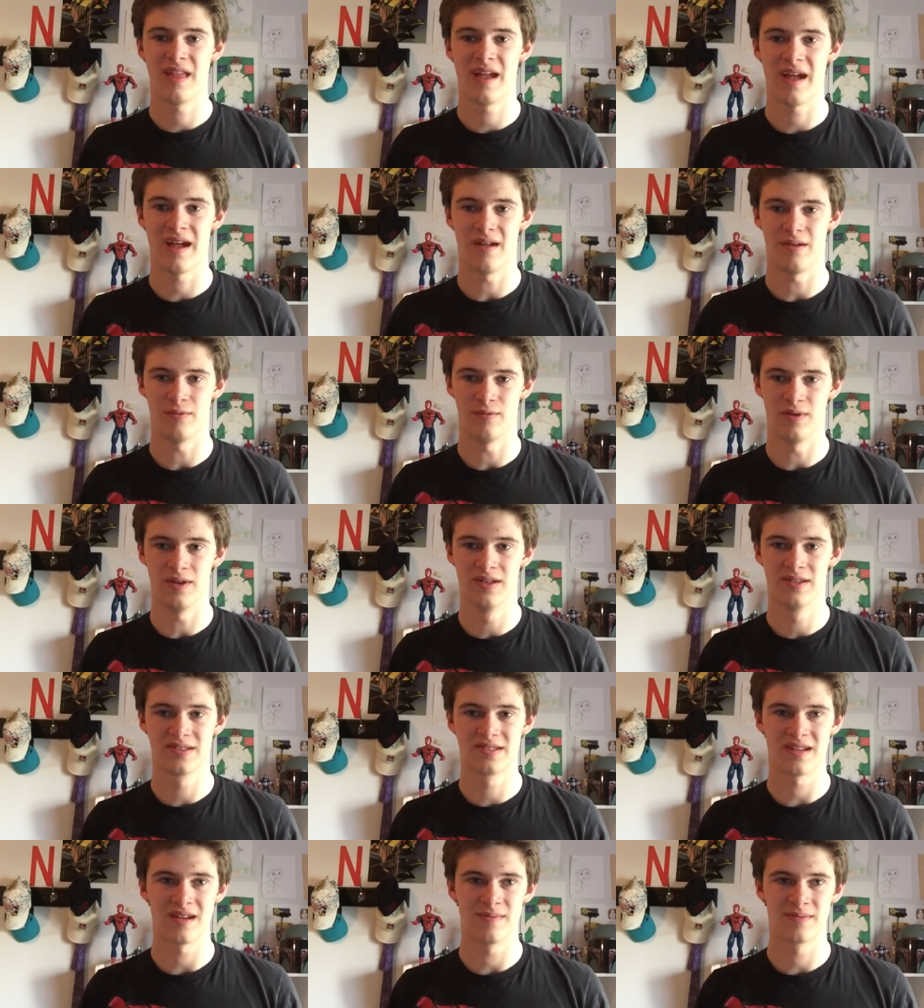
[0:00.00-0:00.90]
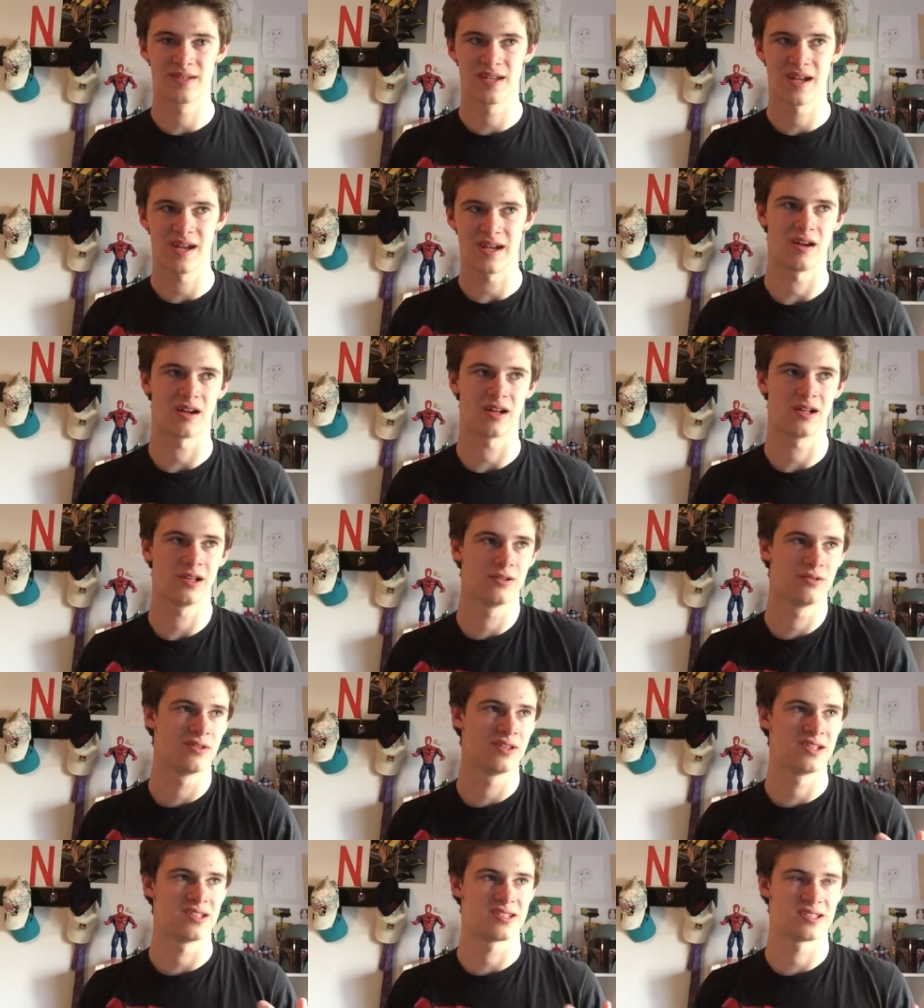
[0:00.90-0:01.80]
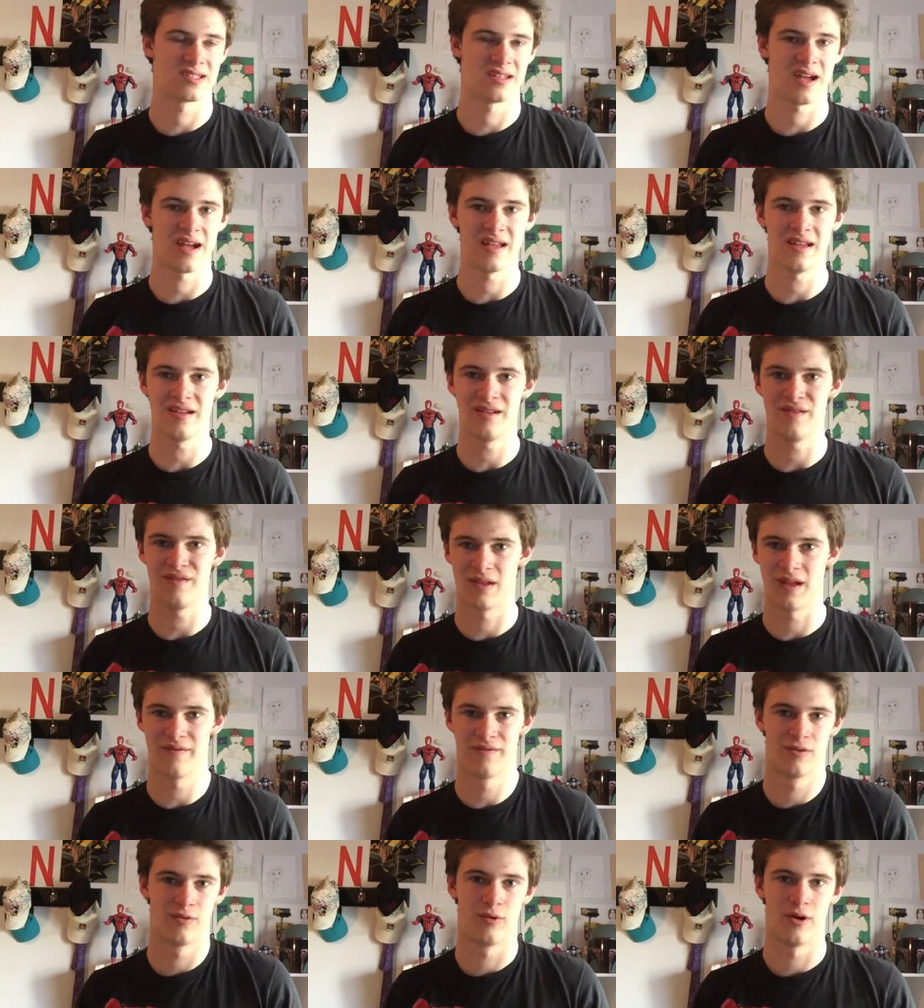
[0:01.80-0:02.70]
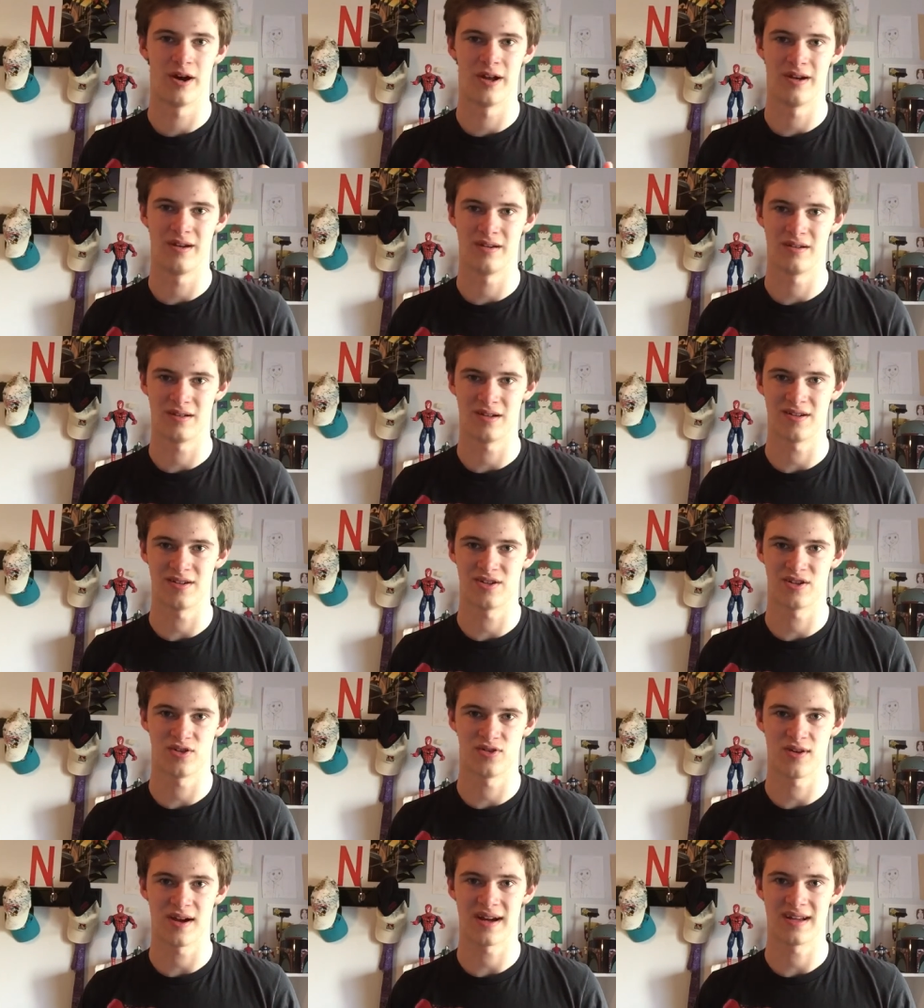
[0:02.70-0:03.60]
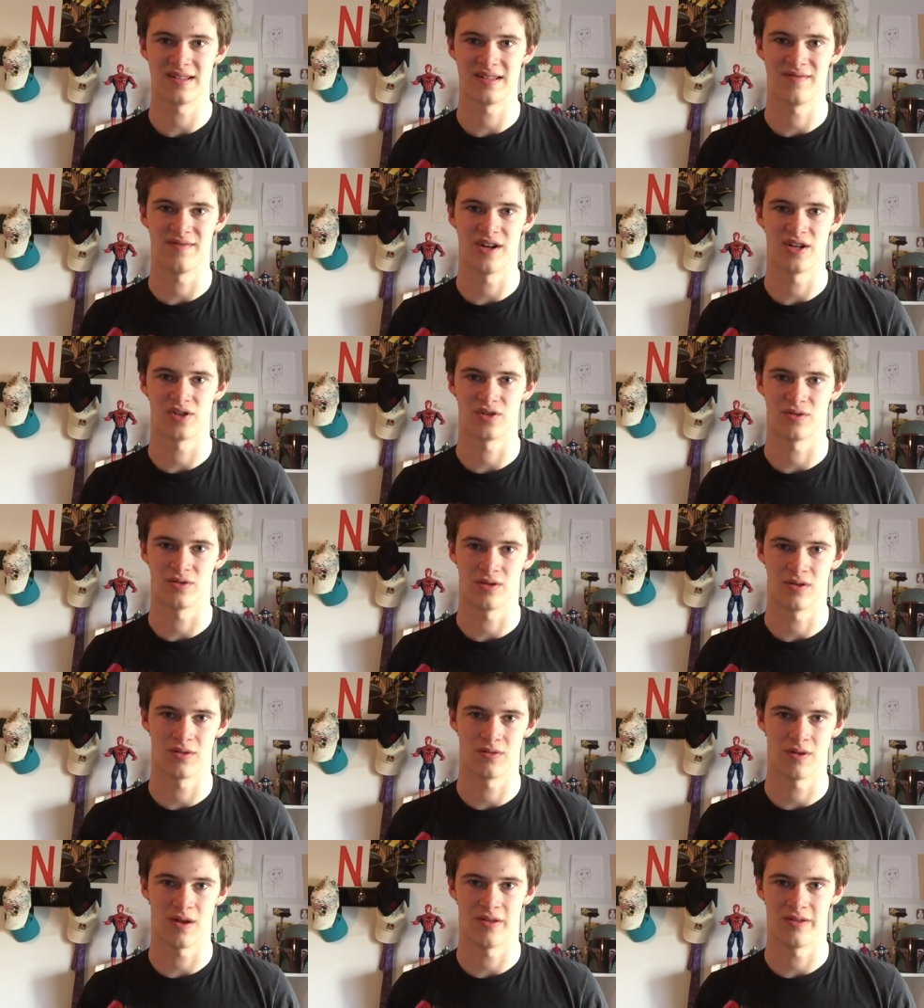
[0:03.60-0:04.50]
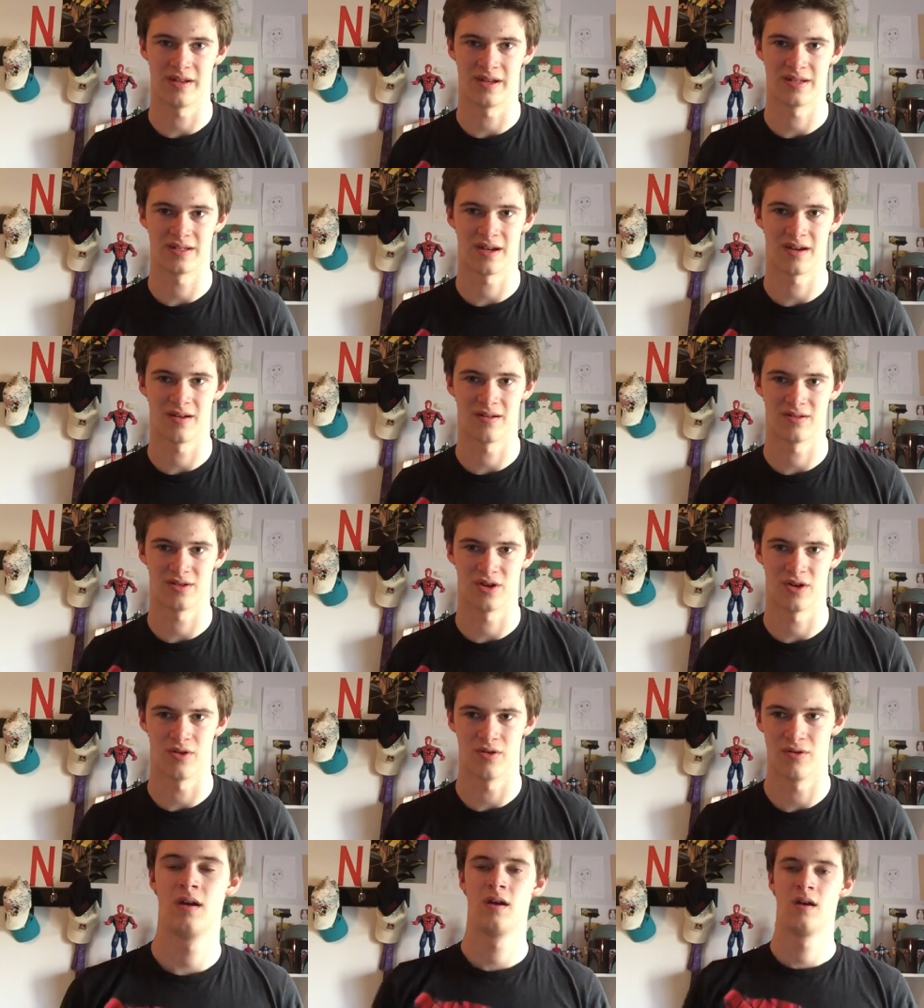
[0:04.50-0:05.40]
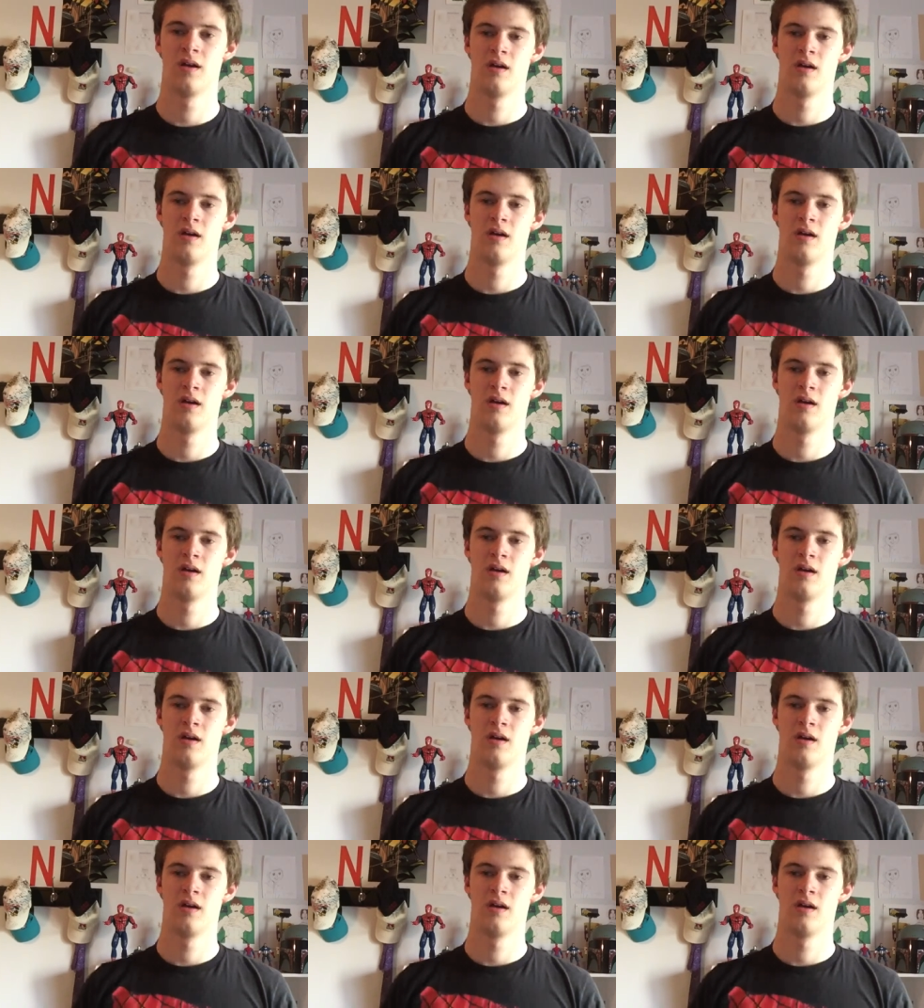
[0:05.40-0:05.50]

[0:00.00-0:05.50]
that, Will seems like a clueless, naive, level 1 Dungeons & Dragons adventurer throughout the entire show.